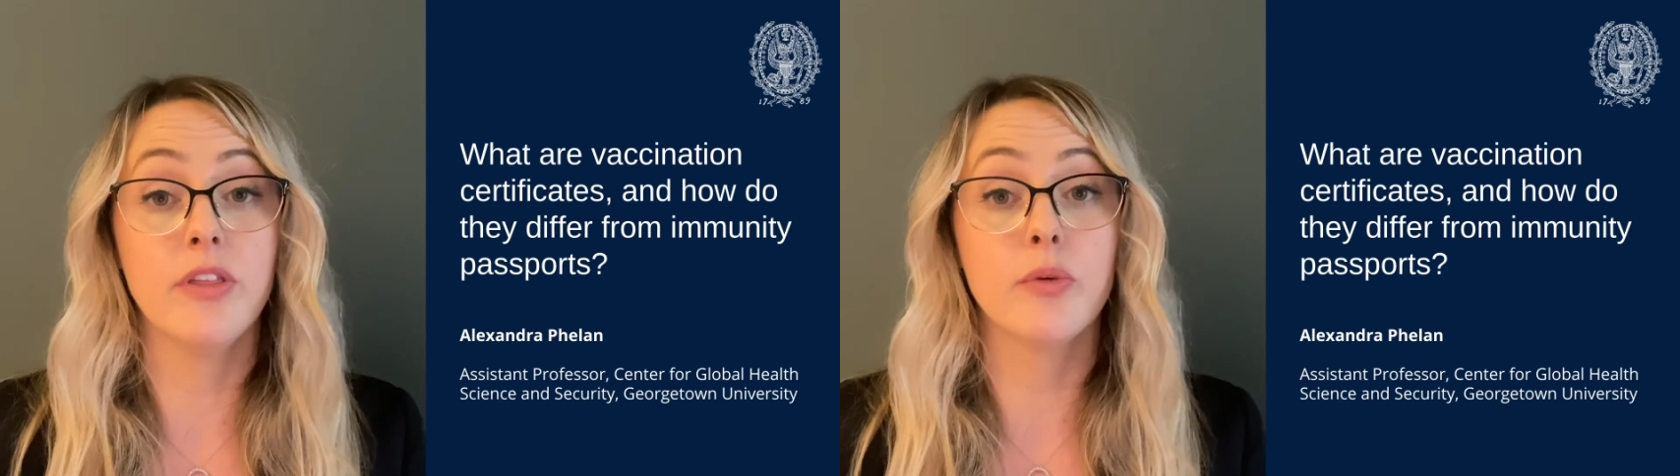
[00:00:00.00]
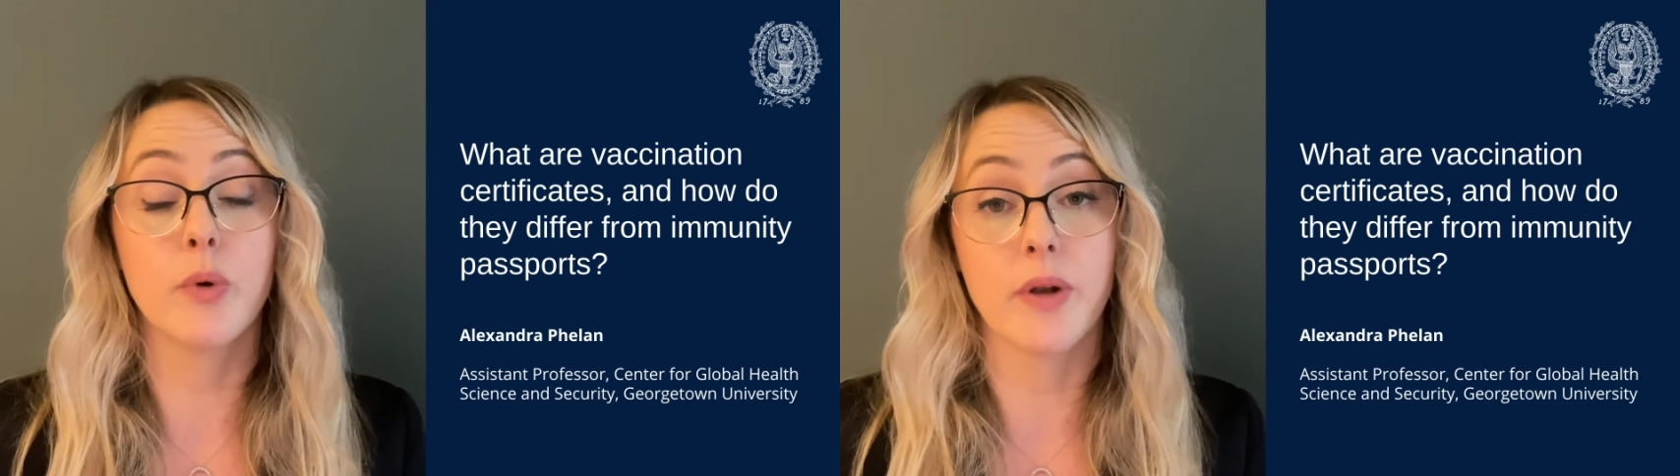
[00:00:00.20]

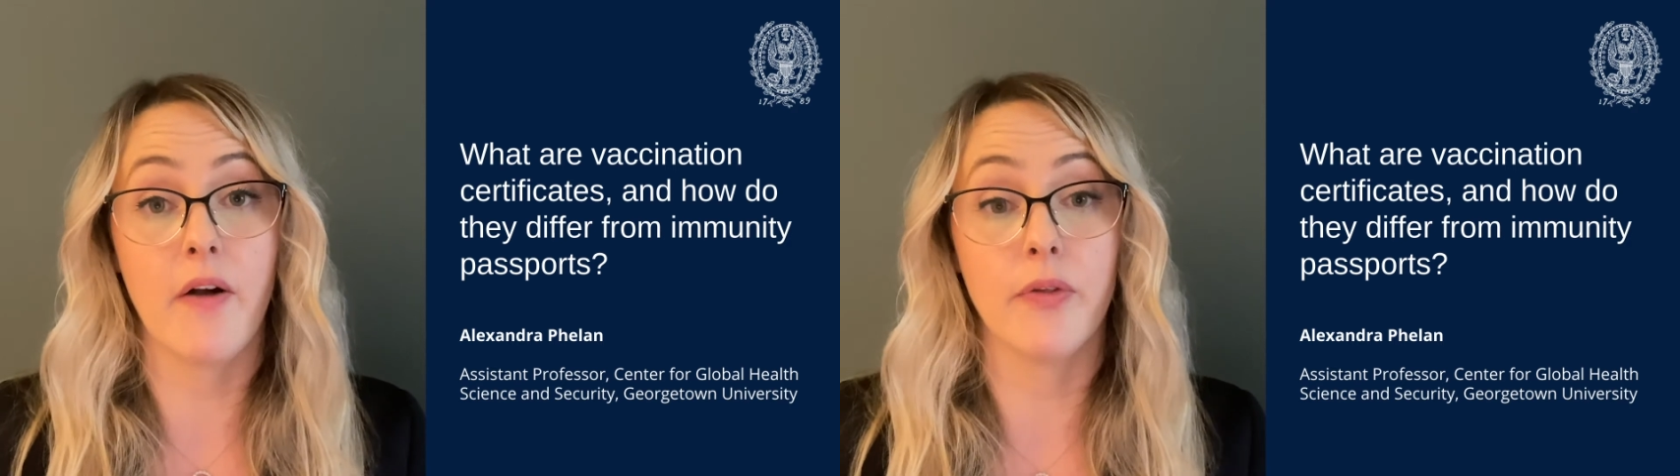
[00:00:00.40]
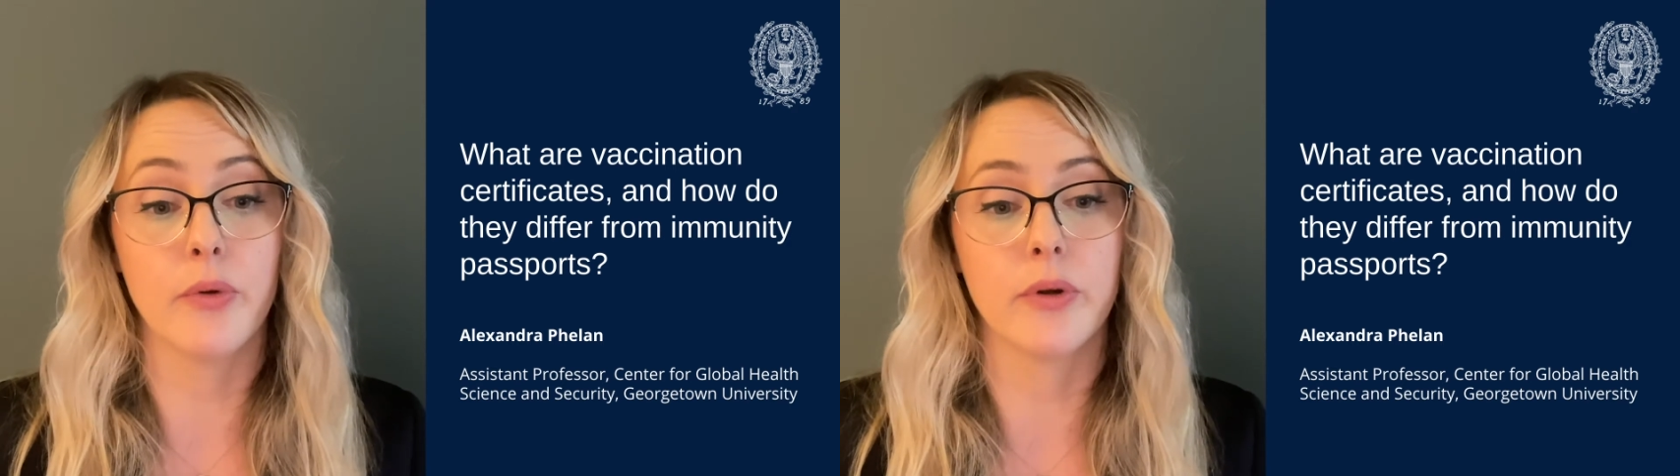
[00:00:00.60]
with the World
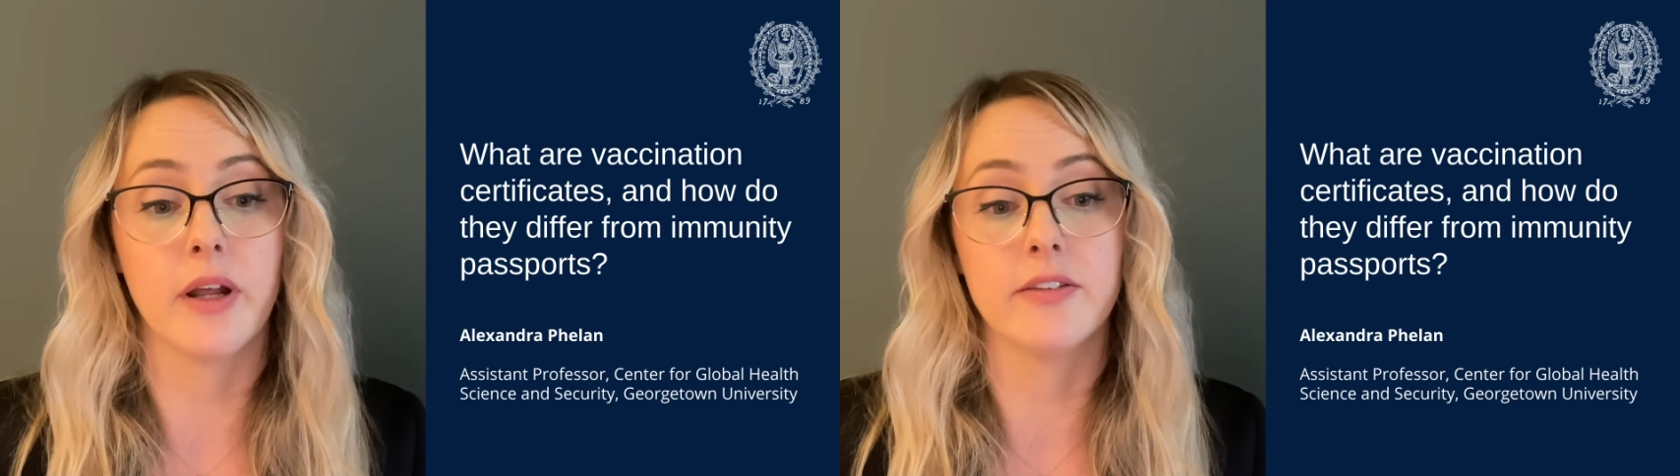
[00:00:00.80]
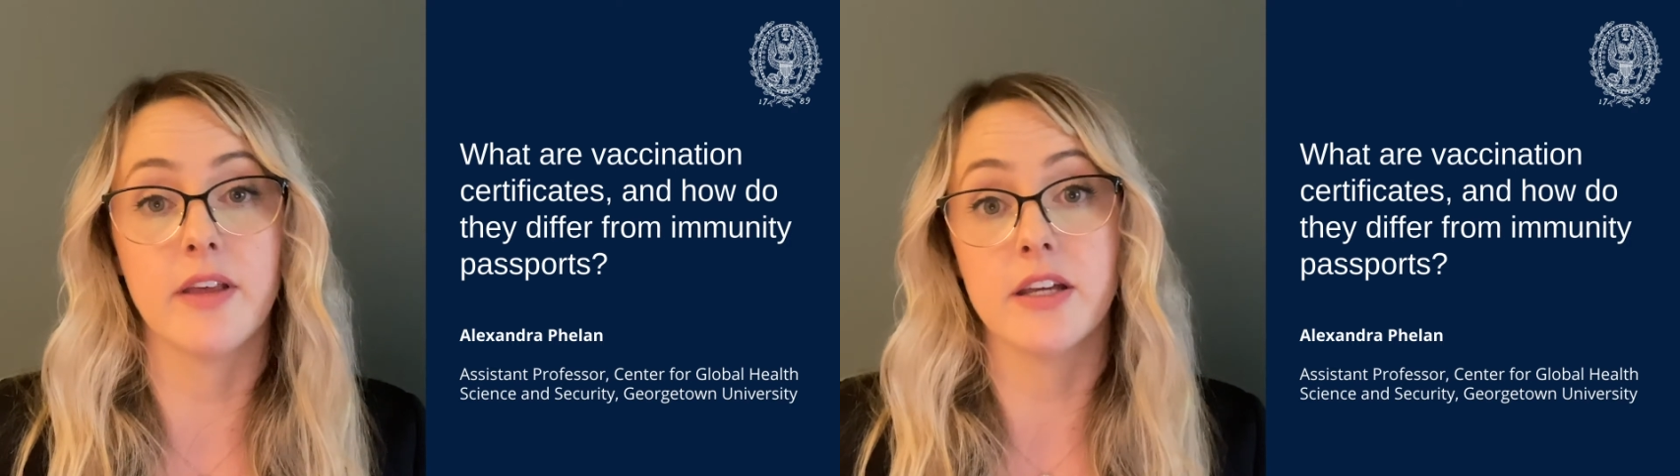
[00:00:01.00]
Health
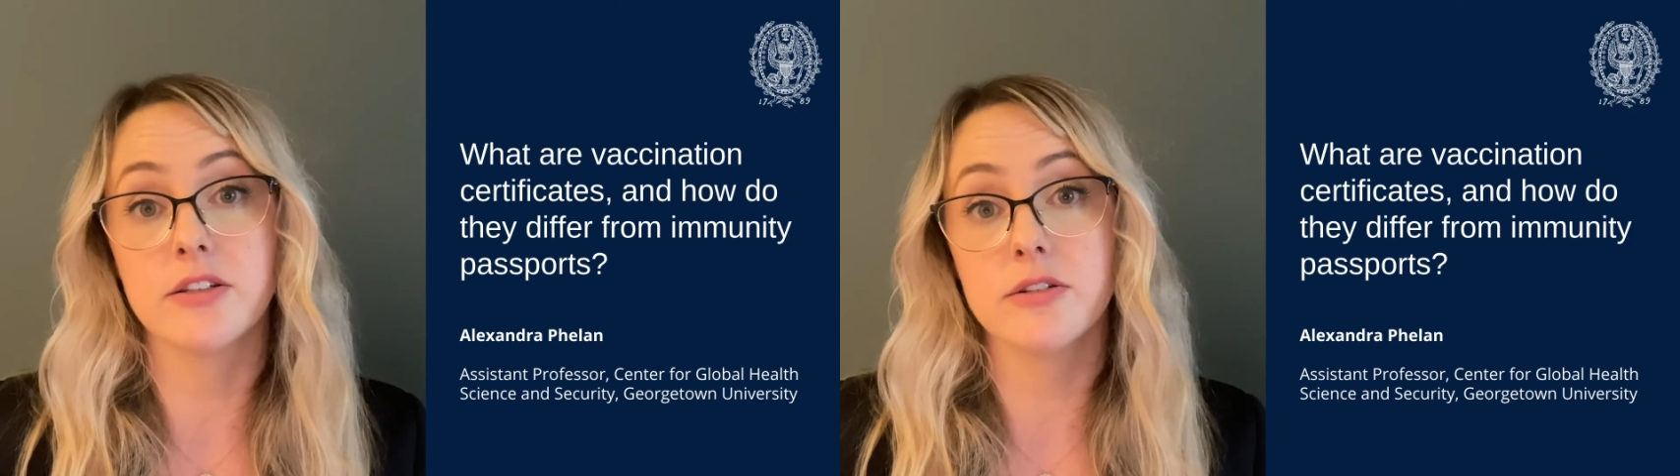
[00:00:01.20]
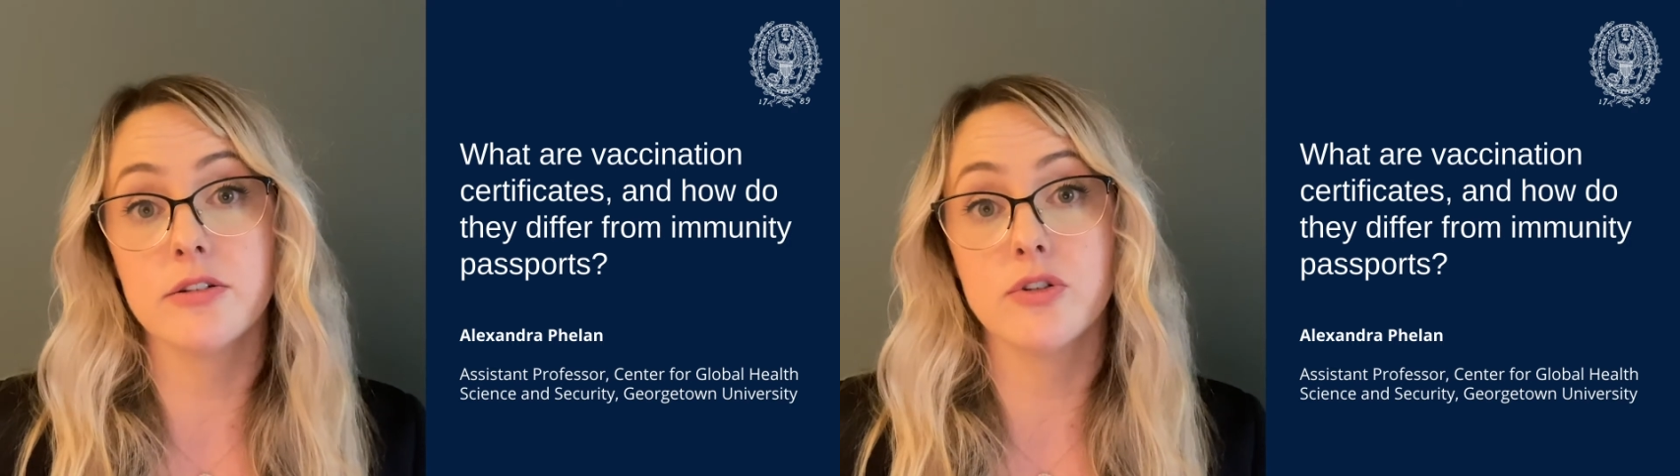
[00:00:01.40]

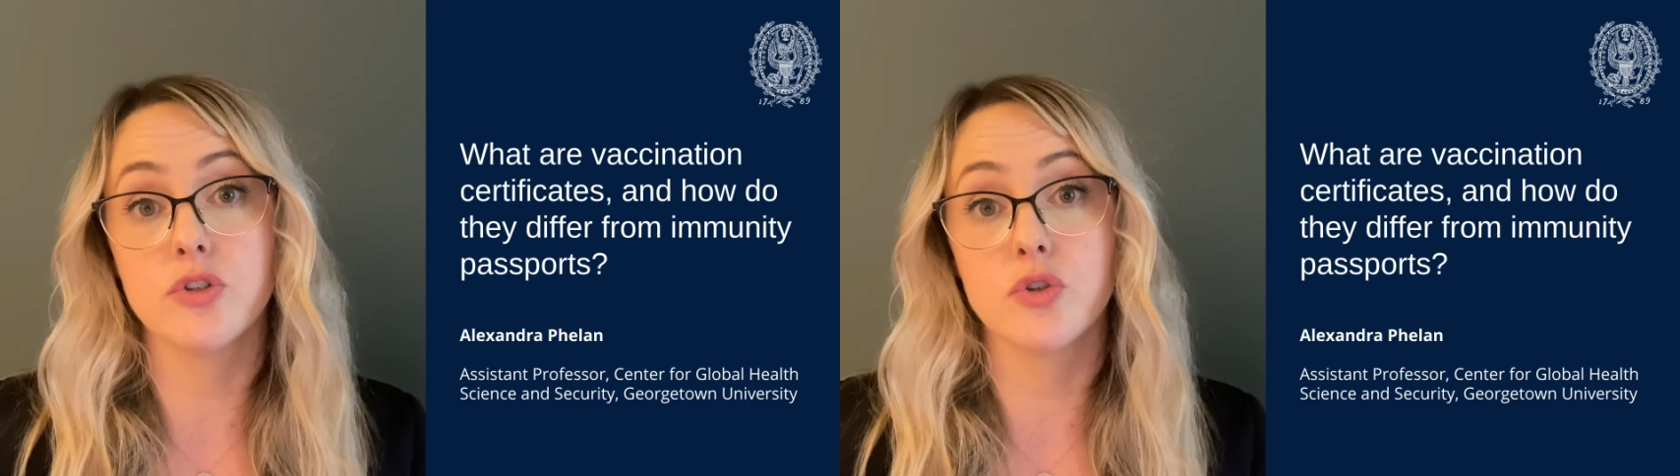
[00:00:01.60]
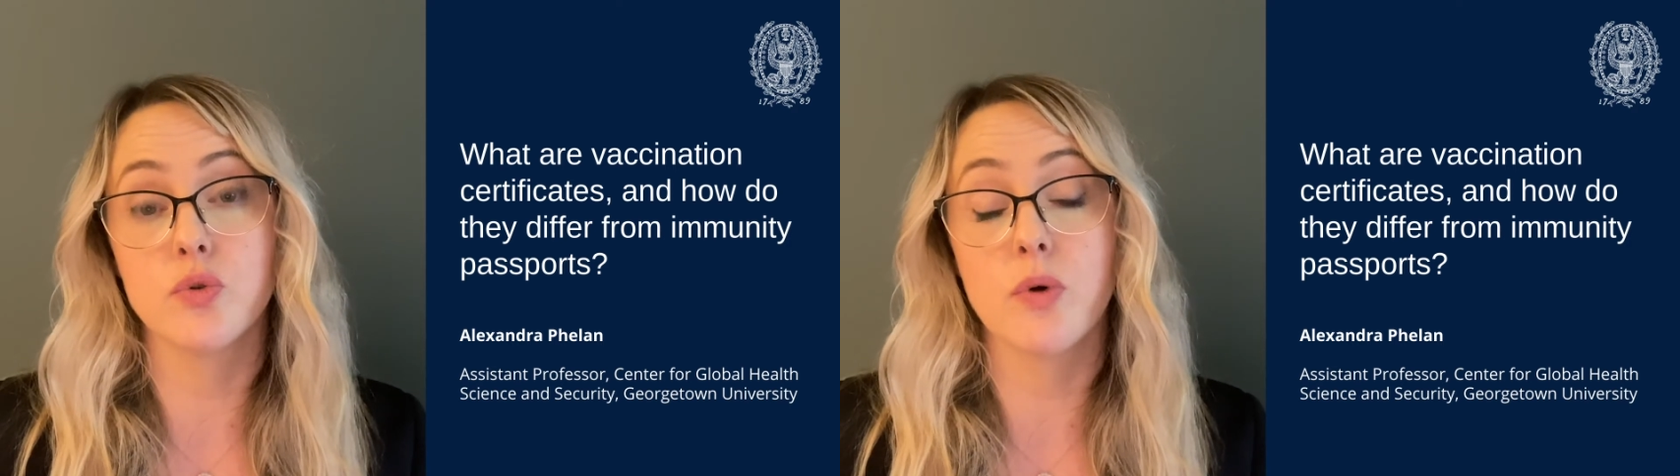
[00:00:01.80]
Organization
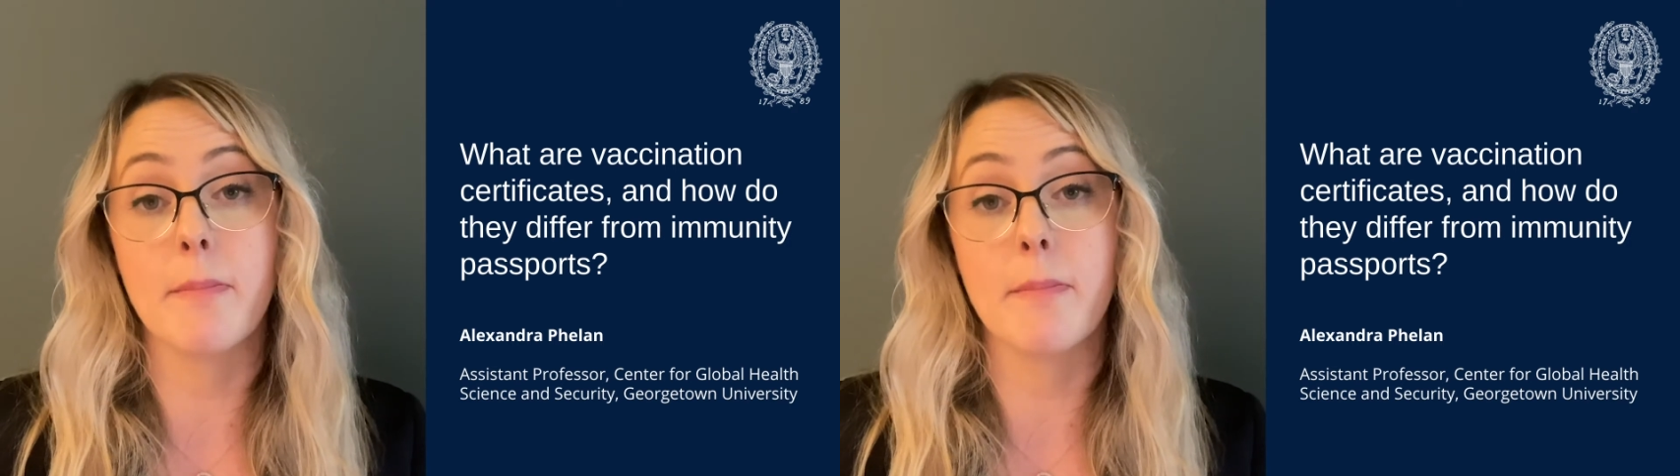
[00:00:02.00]
to